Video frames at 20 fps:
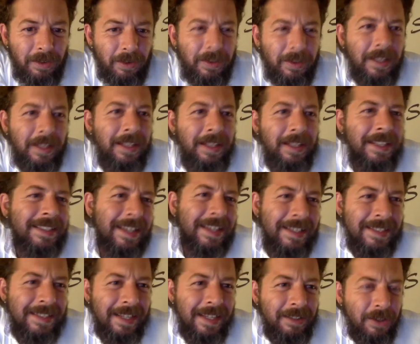
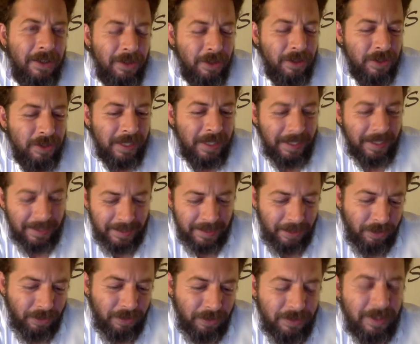it's under your skin. It's
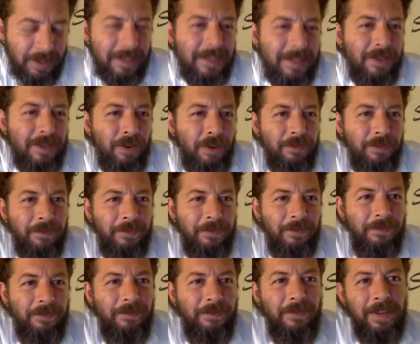your
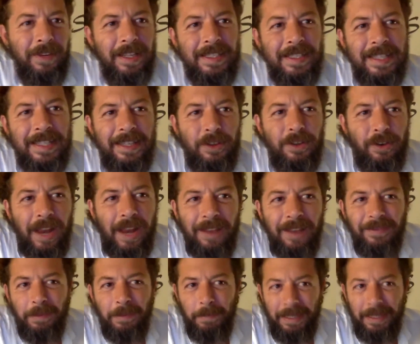let's say your
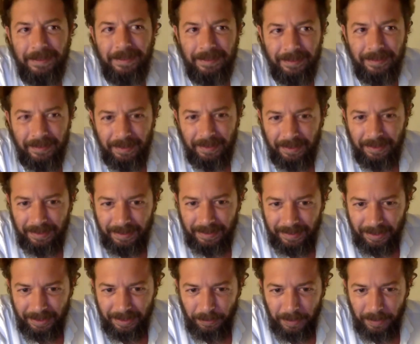alphabet
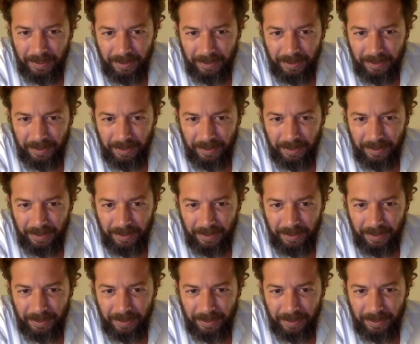in a way,